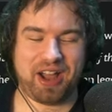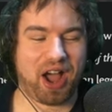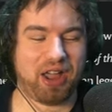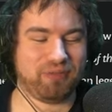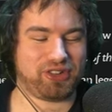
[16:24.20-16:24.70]

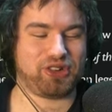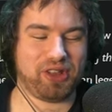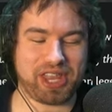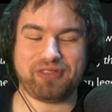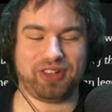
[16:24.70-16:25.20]
I'm sure
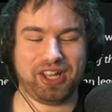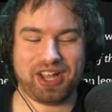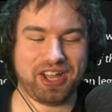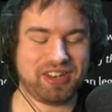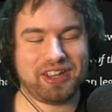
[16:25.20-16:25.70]
they've
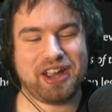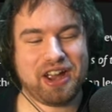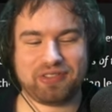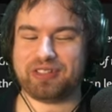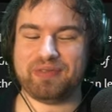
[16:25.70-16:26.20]
learned
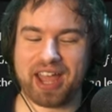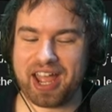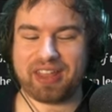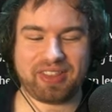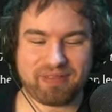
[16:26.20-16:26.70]
from that
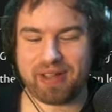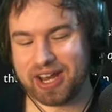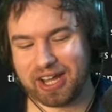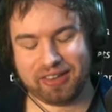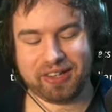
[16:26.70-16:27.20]
and they've made it
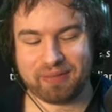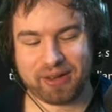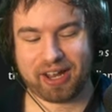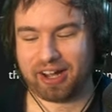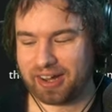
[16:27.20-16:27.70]
a little bit
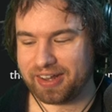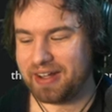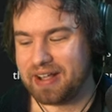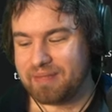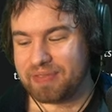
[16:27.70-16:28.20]
harder.
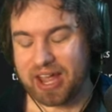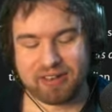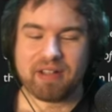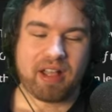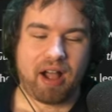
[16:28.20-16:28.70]
And
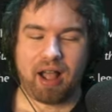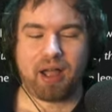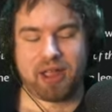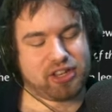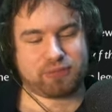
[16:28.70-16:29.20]
I,
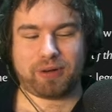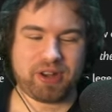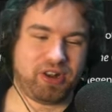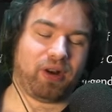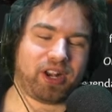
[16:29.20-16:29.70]
I, it's probably
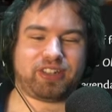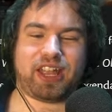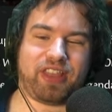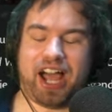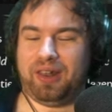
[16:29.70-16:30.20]
not going to take
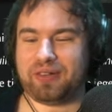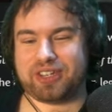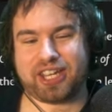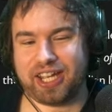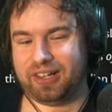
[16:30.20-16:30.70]
that long to
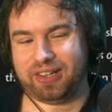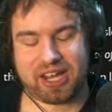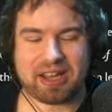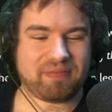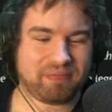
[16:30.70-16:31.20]
kill. Like,
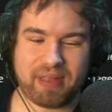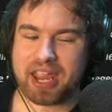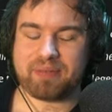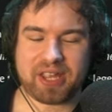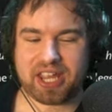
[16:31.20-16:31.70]

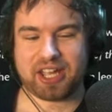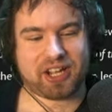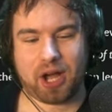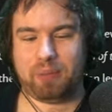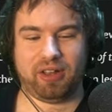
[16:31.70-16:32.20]
maybe a
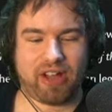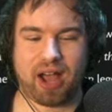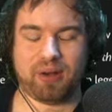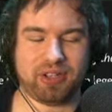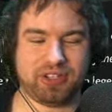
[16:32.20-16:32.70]
couple of
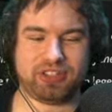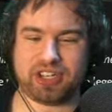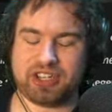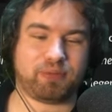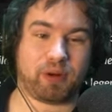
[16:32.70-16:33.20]
hours
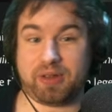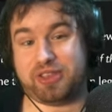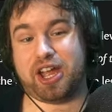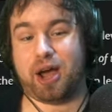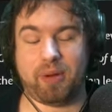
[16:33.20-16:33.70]
is probably
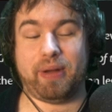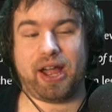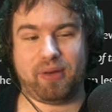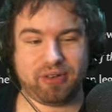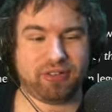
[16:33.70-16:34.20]
the upper
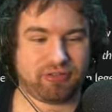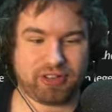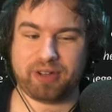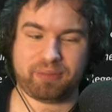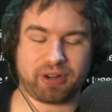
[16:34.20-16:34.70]
bound
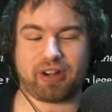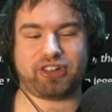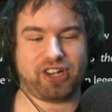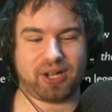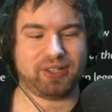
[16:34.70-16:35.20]
for
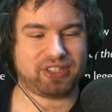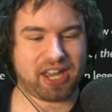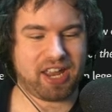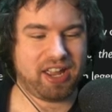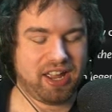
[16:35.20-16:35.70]
progression, I would
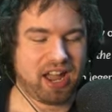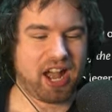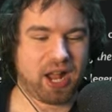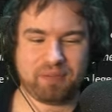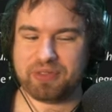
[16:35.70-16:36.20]
say,
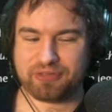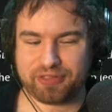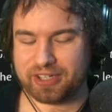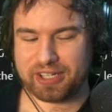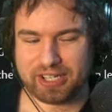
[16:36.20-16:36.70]
um,
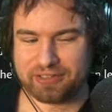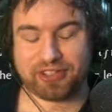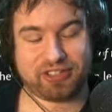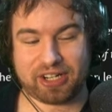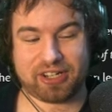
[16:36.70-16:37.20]
for, for
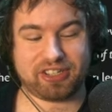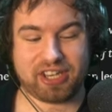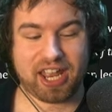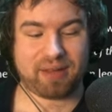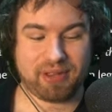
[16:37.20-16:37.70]
Cerus
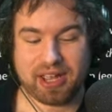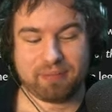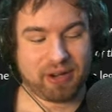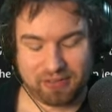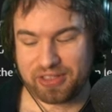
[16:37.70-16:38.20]
CM.
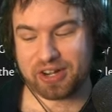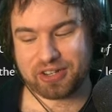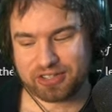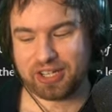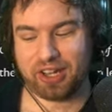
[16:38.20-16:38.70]
But
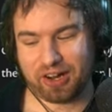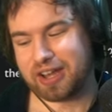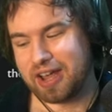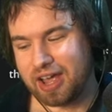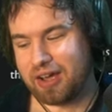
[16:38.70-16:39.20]
there's, look,
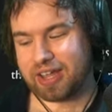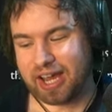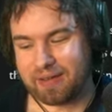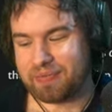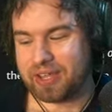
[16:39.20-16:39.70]

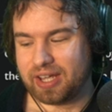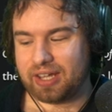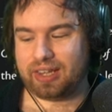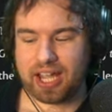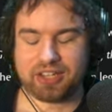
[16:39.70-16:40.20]
okay,
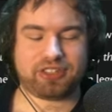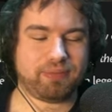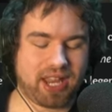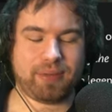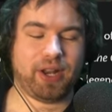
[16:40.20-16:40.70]
Let's
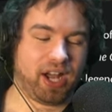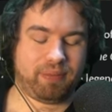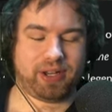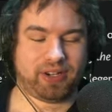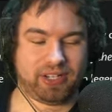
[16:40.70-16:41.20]
meme it up
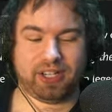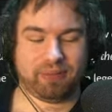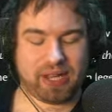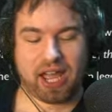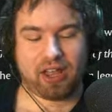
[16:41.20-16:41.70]
here a little
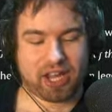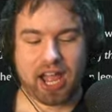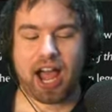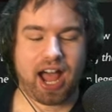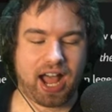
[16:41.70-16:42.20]
bit. Like,
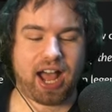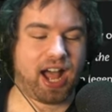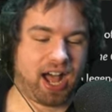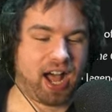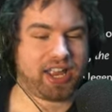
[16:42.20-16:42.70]
ha ha
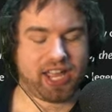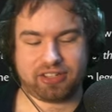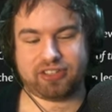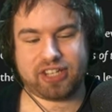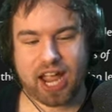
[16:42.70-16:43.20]
ha,
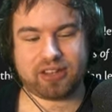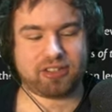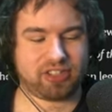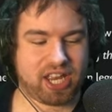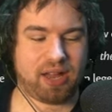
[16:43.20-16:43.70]
yes. Dagda
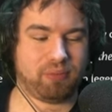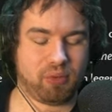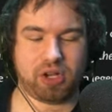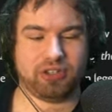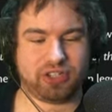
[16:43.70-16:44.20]
CM
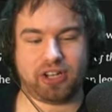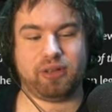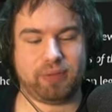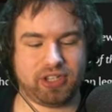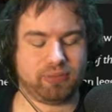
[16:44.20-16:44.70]
was an
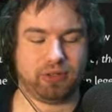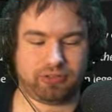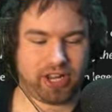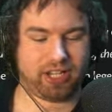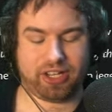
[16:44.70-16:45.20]
abysmal
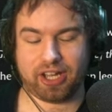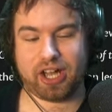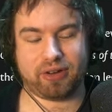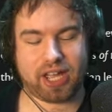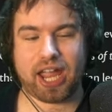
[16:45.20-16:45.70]
failure,
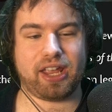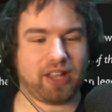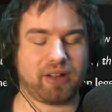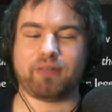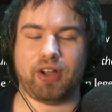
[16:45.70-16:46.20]
okay?
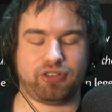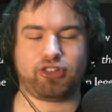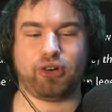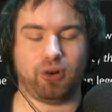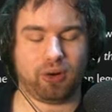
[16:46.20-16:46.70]
Like, of
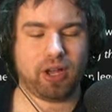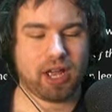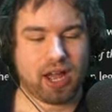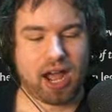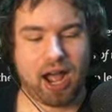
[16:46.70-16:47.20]
sure.
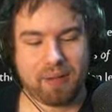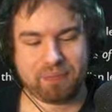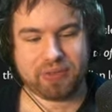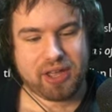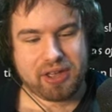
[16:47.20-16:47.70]

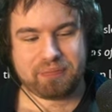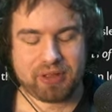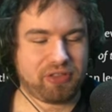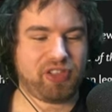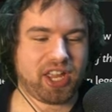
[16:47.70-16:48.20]
Um, but
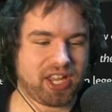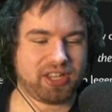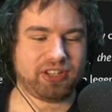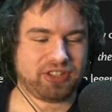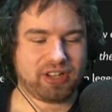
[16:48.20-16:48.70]
the thing
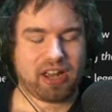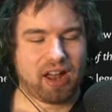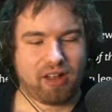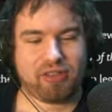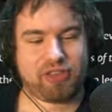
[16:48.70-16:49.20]
is,
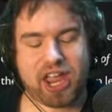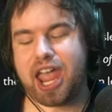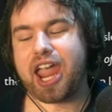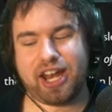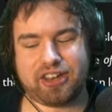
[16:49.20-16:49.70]
they
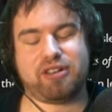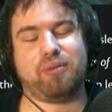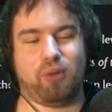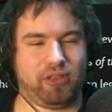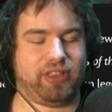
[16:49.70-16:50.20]
Anet didn't
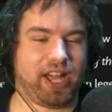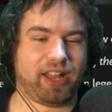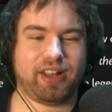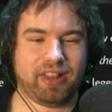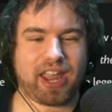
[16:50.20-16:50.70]
want that.
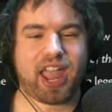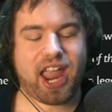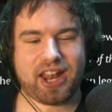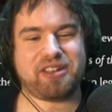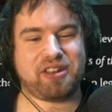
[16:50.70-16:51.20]
Like,
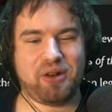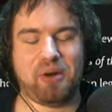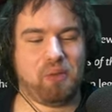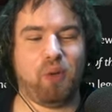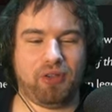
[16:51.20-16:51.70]
Anet did not
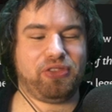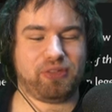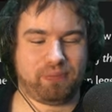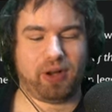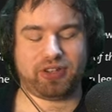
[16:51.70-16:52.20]
want the
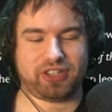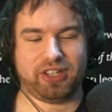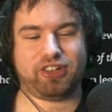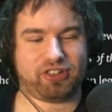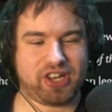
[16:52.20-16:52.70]
boss to
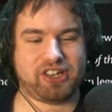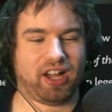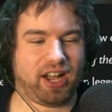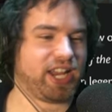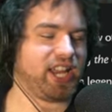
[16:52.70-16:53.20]
literally
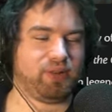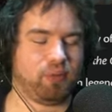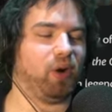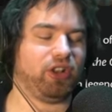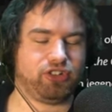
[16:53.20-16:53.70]
die in
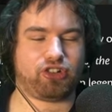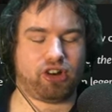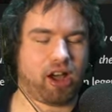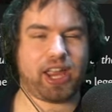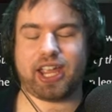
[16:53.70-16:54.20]
one
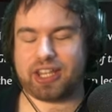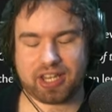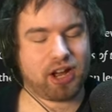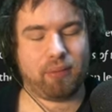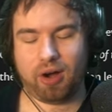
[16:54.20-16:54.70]
try.
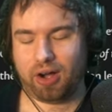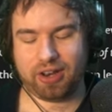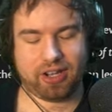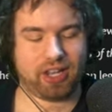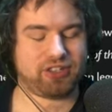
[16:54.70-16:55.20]
Come
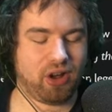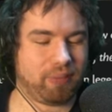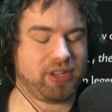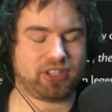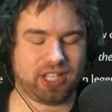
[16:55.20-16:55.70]
on, let's not
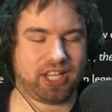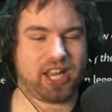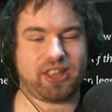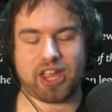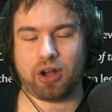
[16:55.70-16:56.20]
be
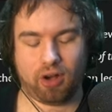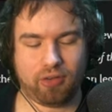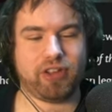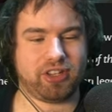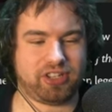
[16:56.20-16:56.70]
silly. They
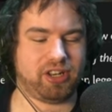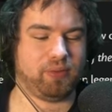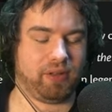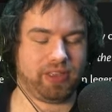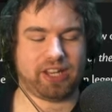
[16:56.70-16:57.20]
obviously didn't
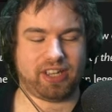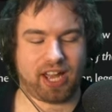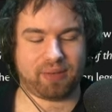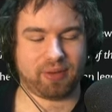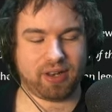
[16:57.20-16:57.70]
want that to
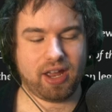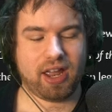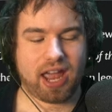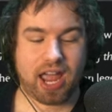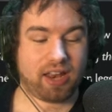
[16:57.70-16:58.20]
happen.
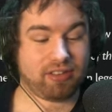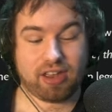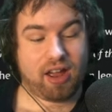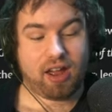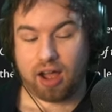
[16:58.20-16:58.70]
And
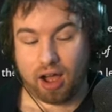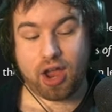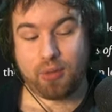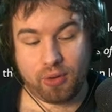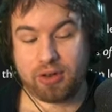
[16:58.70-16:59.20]
I
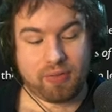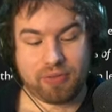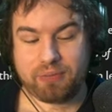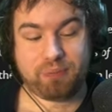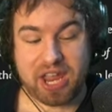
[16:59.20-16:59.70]
would
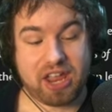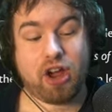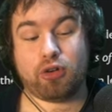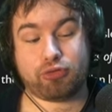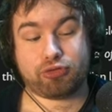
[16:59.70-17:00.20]
be
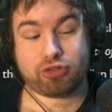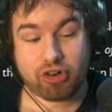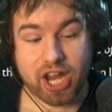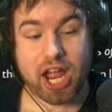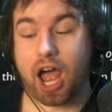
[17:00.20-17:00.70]

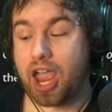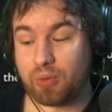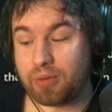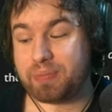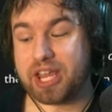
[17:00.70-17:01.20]
re- I
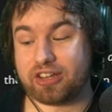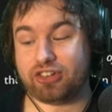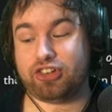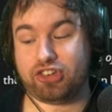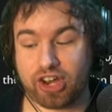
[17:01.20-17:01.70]
would be
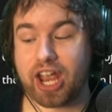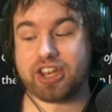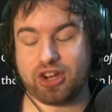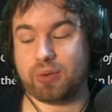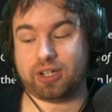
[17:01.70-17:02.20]

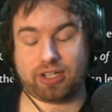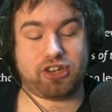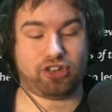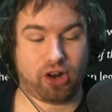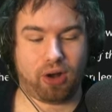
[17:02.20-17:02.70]
genuinely
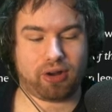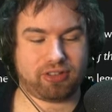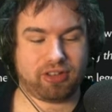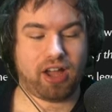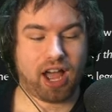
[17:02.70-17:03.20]
shocked.
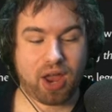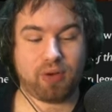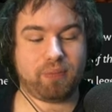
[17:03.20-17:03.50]
I would